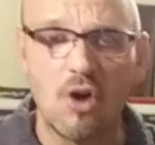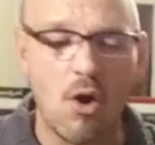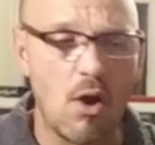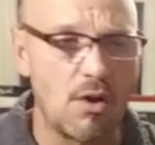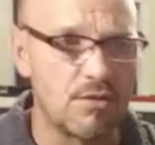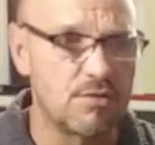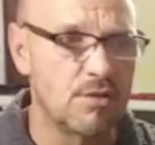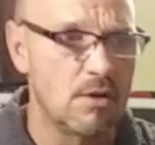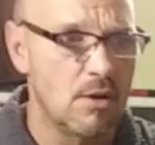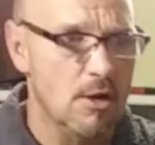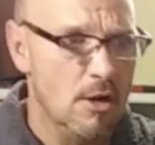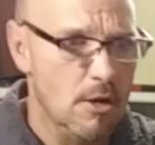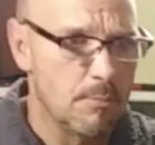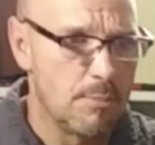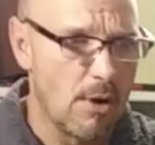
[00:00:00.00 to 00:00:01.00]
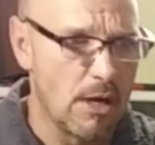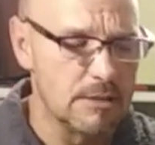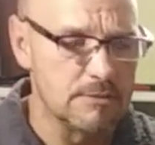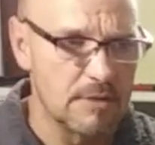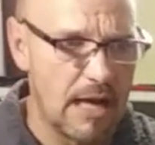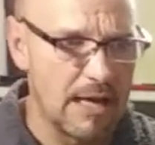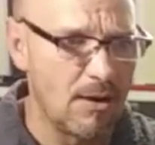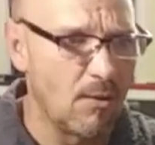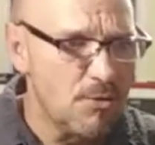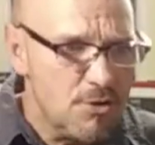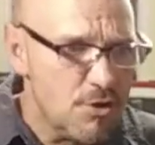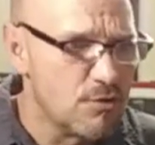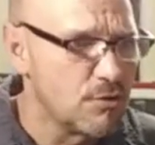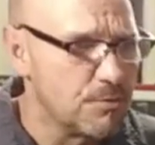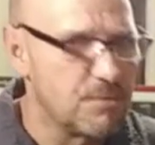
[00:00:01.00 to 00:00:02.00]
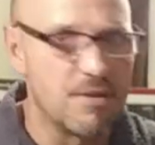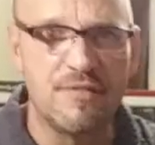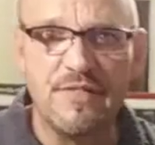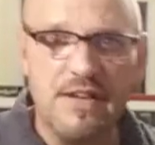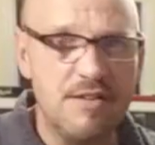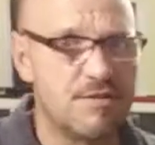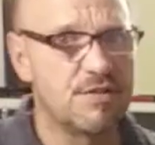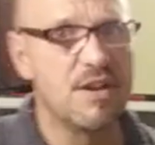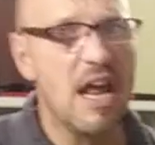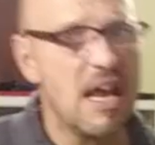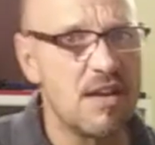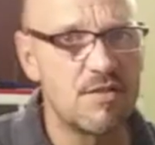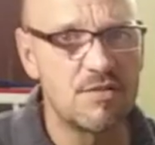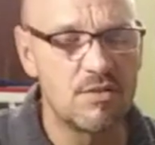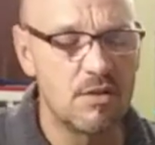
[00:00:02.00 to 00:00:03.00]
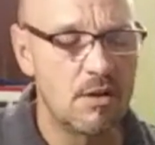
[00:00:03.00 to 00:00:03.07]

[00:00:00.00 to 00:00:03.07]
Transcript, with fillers: tongs. But I don't use them to feed snakes.